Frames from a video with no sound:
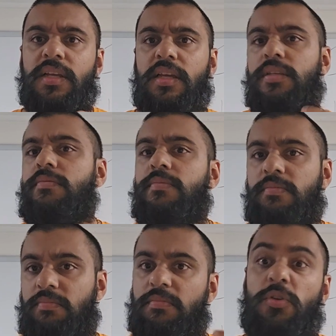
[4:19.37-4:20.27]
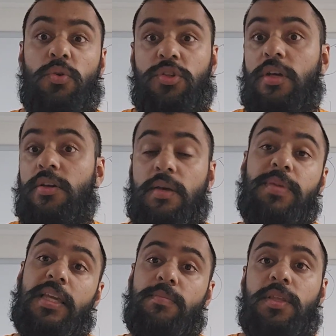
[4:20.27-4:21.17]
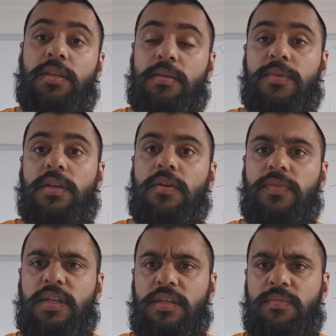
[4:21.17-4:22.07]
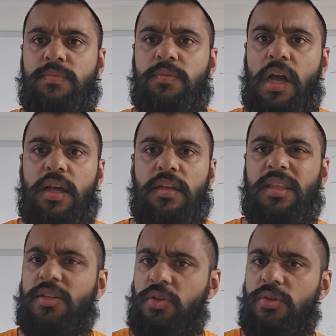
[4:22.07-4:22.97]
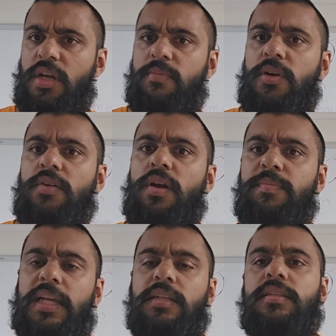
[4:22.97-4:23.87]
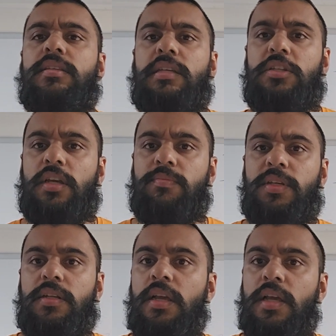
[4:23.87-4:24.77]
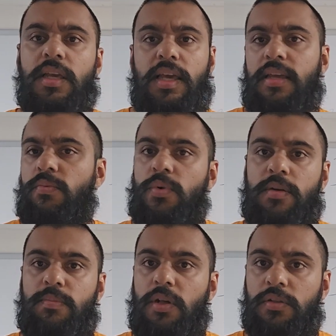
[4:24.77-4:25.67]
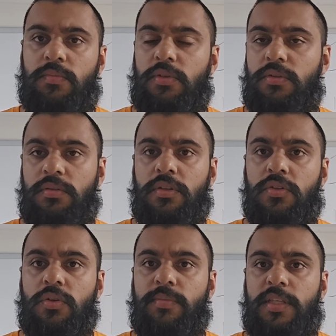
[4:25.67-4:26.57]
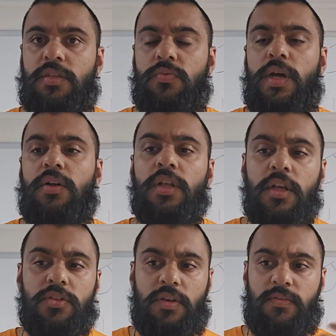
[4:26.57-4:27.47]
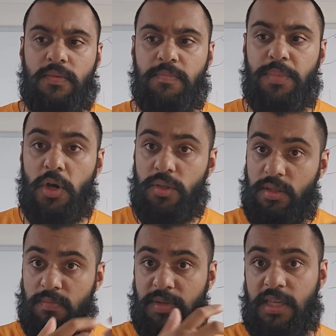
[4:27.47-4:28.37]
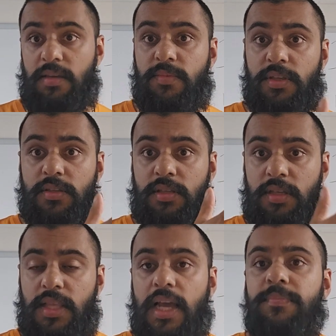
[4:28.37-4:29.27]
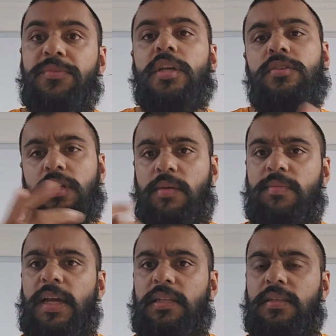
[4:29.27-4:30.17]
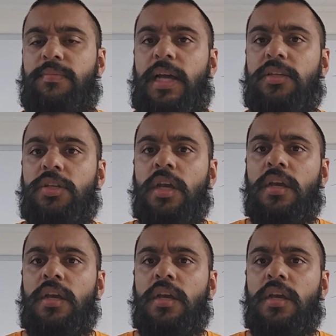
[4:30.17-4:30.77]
He's also a behemoth in himself, and he's I think 2-time runner-up ADCC champion and won multiple tournaments as well. So both behemoths in that. So coming back to the match,